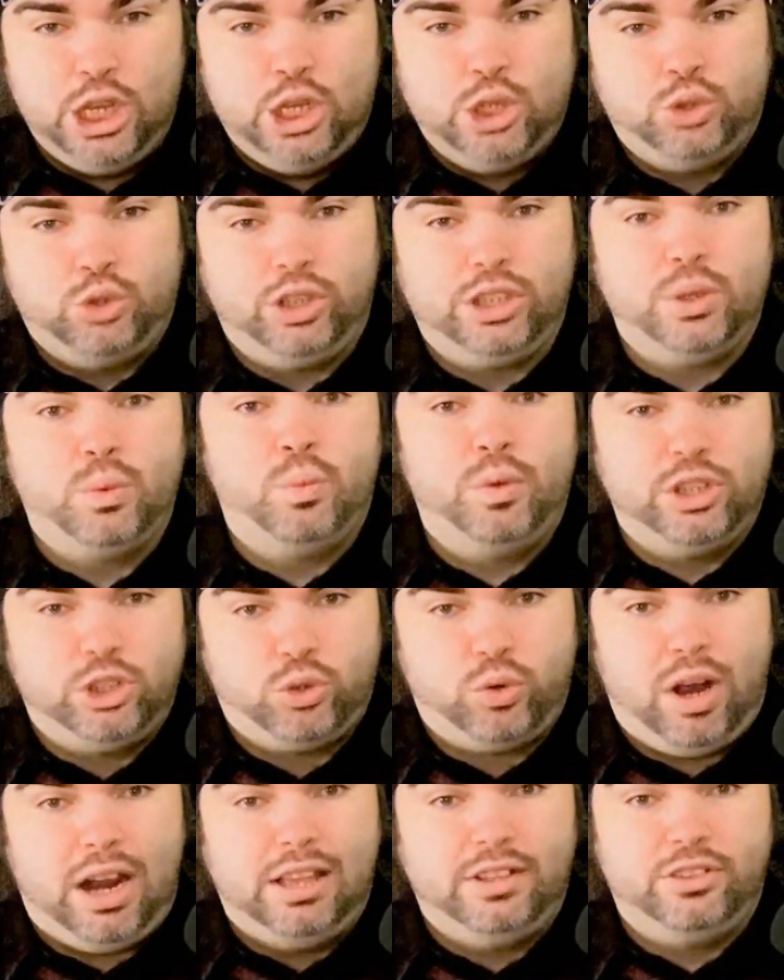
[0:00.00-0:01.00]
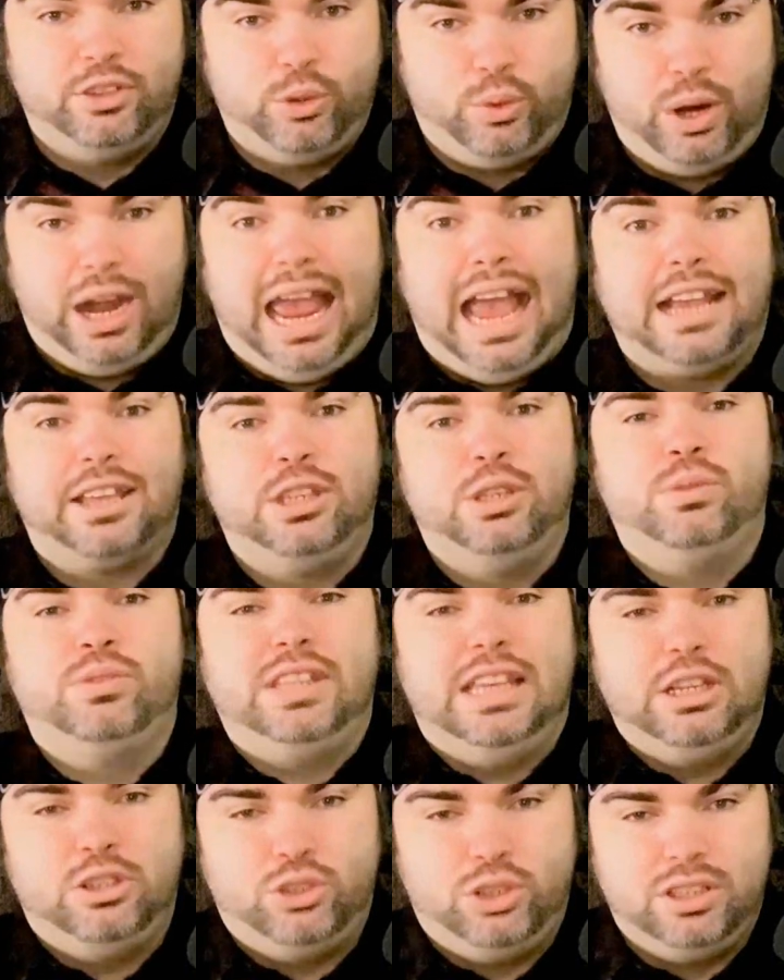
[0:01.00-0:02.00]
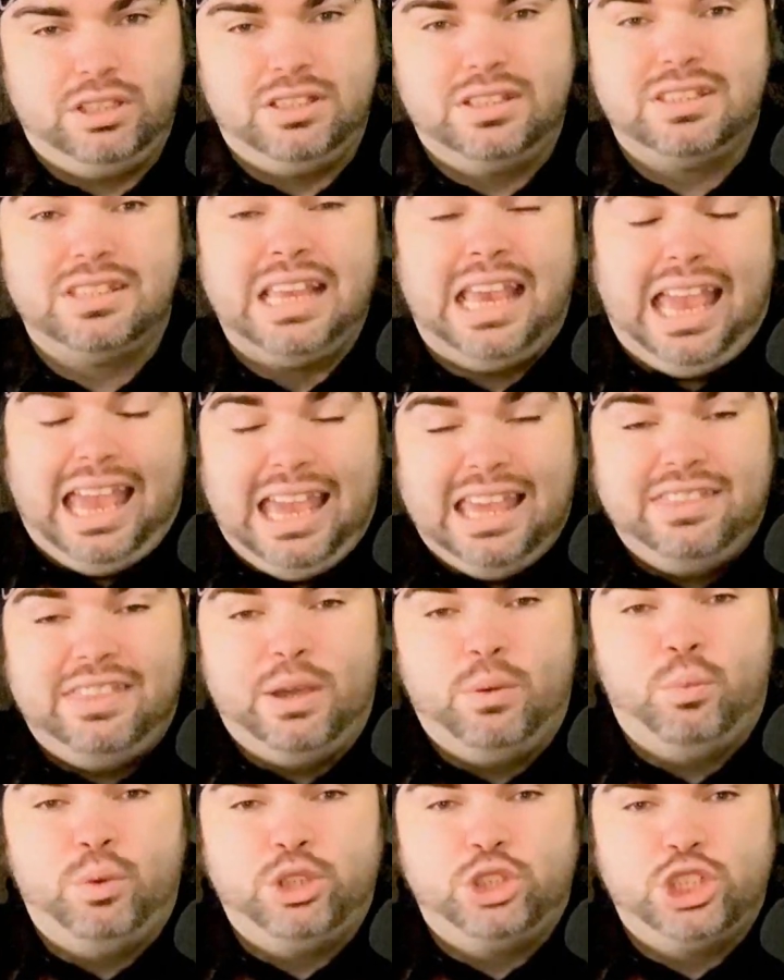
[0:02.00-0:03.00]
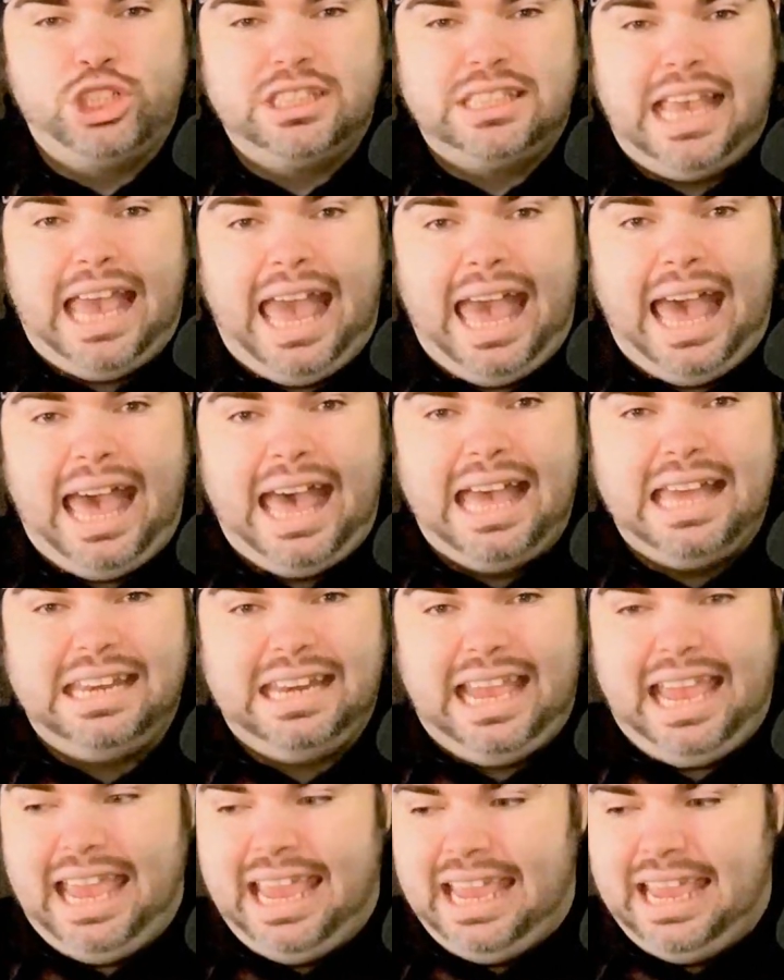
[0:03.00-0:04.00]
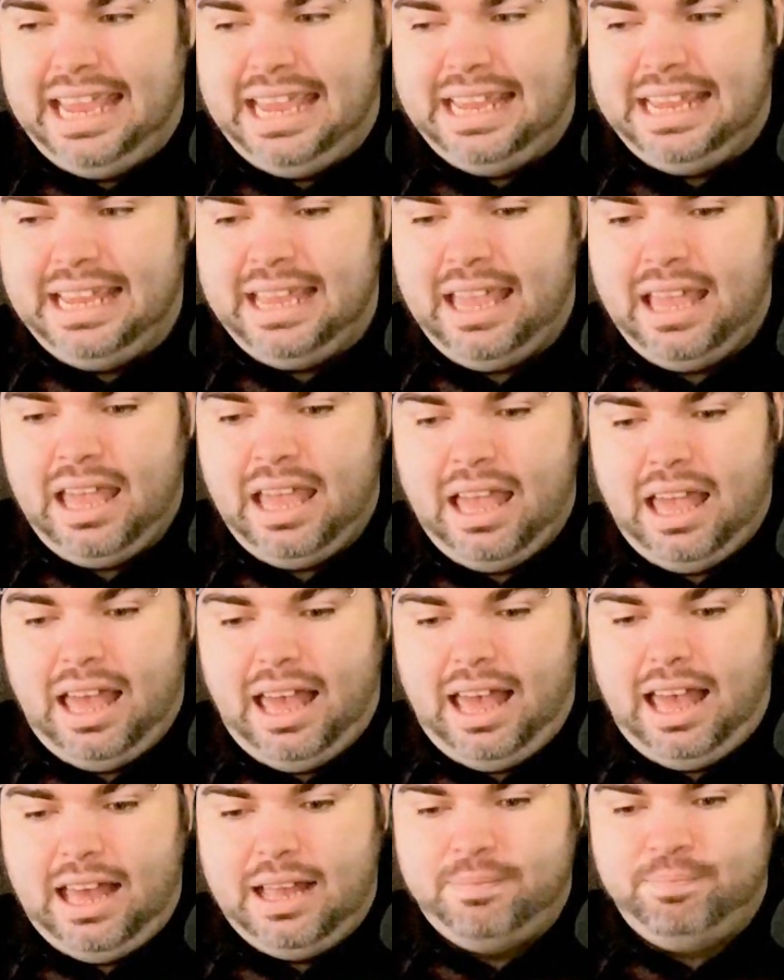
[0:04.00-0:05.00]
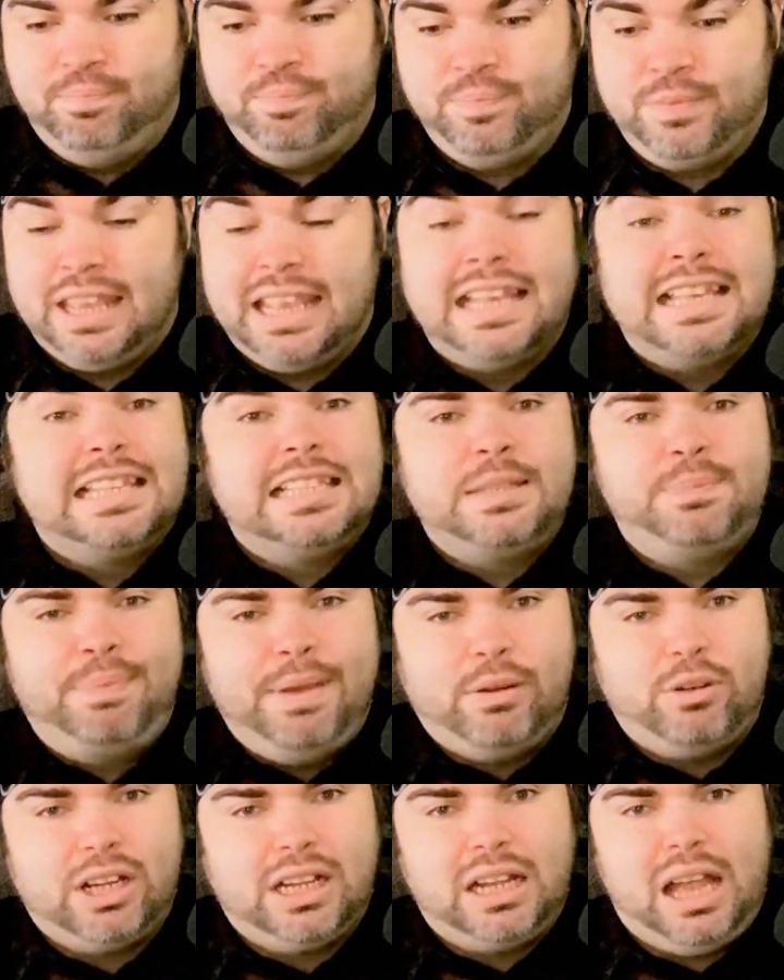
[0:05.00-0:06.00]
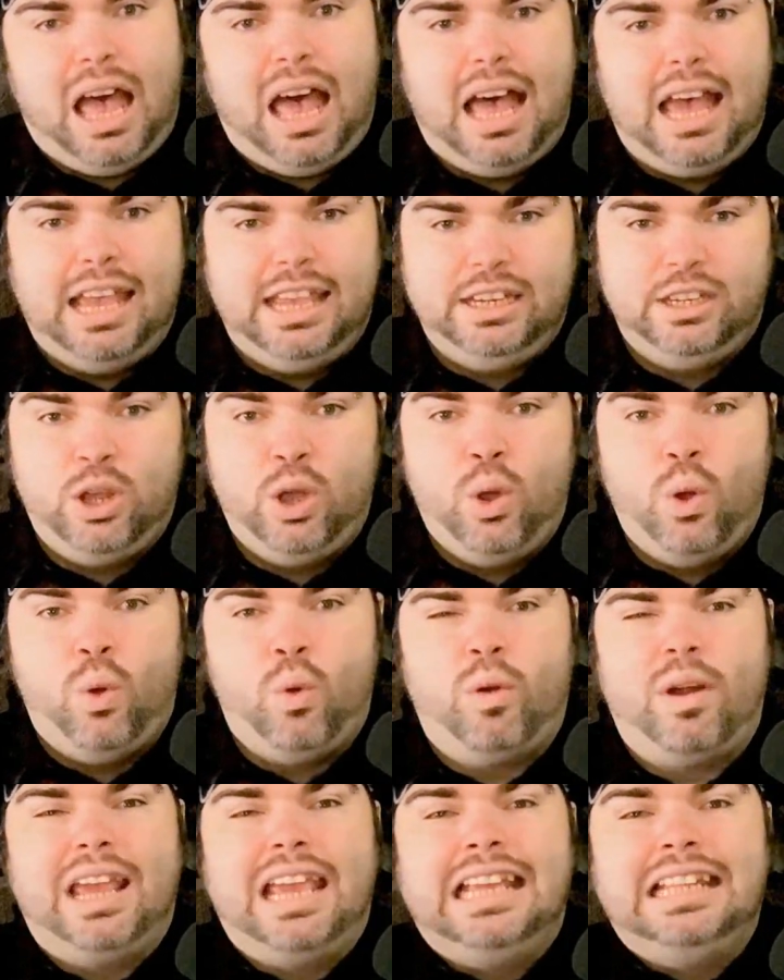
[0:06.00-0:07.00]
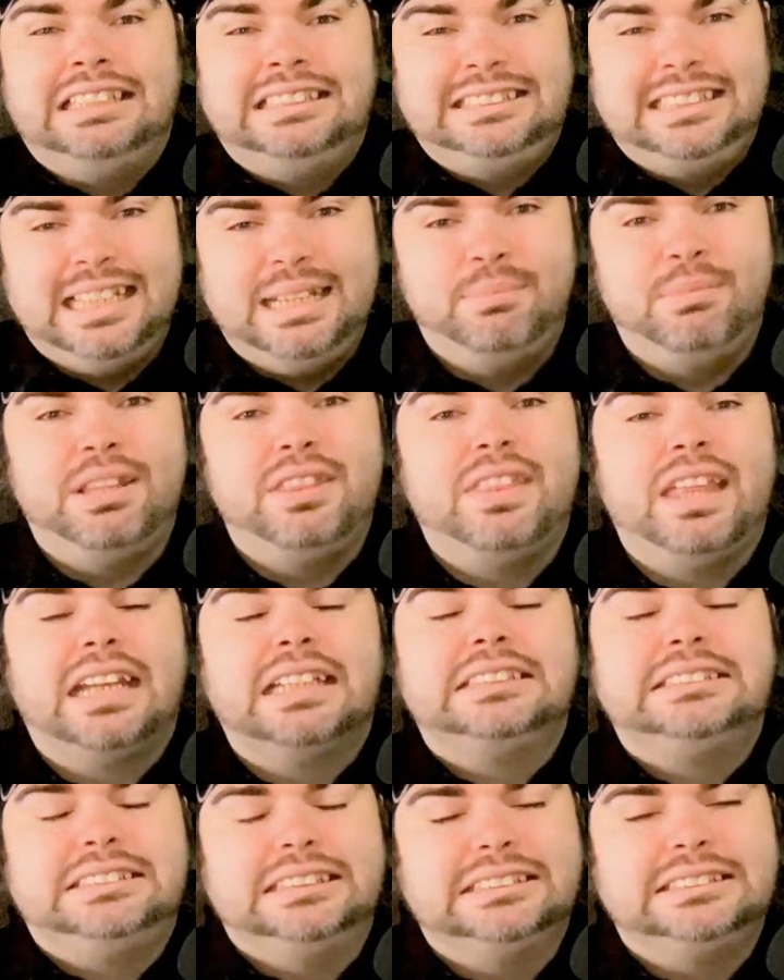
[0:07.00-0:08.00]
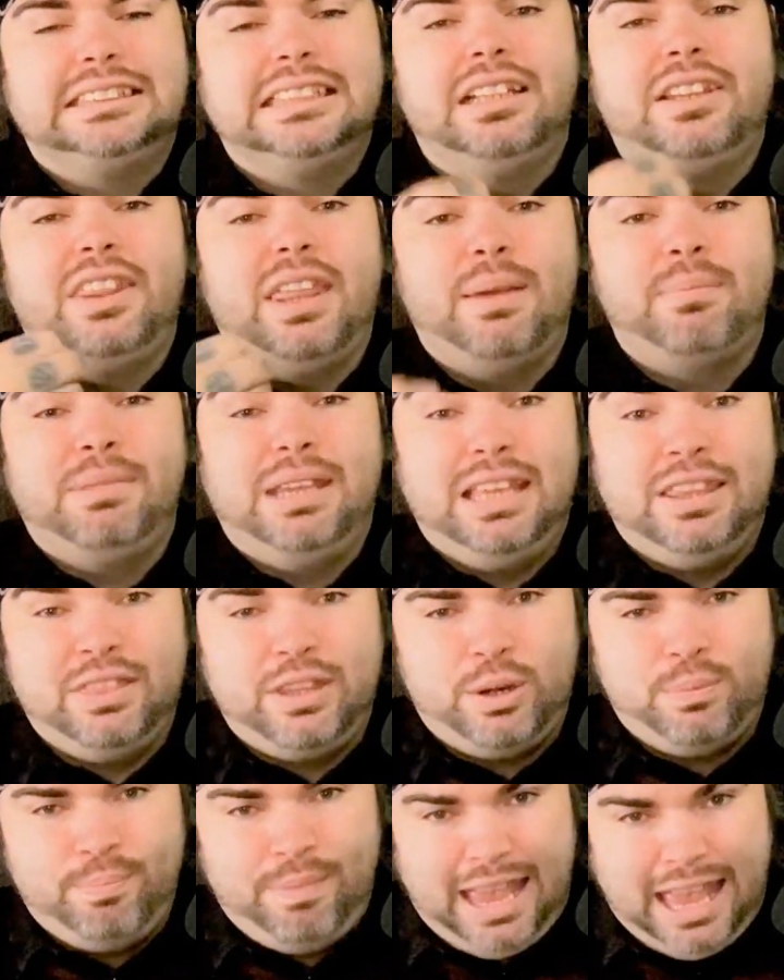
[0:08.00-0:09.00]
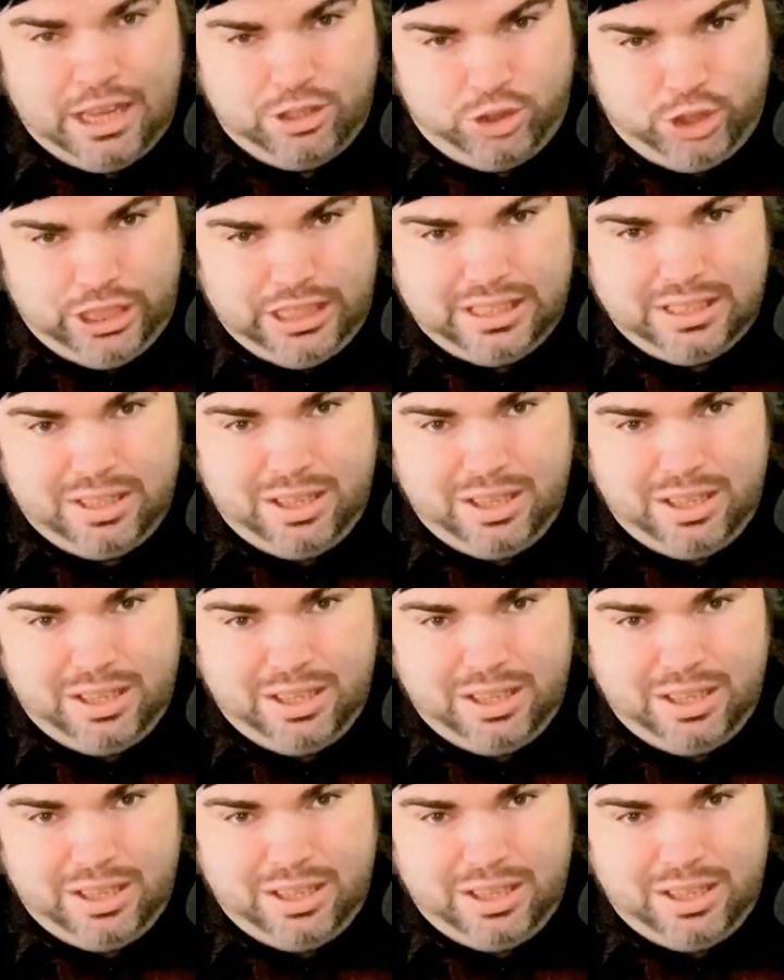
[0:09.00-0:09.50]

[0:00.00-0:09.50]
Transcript: During the witch trials, there were accusations that witches had a spirit guide or a demon that assisted them in their magic.